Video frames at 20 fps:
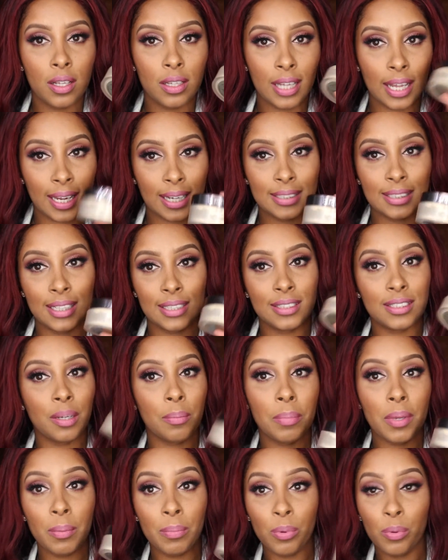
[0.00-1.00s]
Like I said,
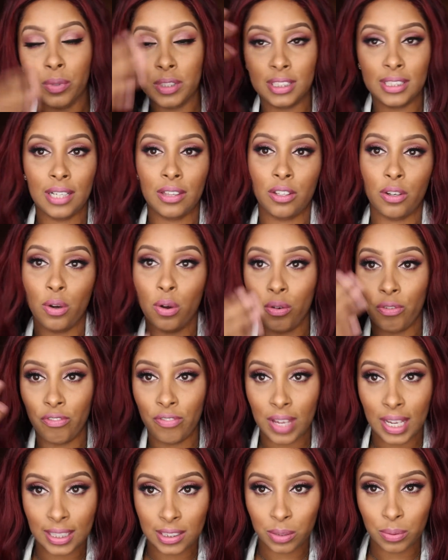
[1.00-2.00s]
some people will set their whole
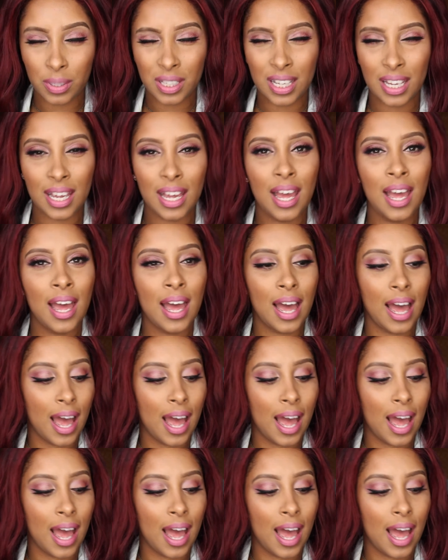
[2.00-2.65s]
face with it.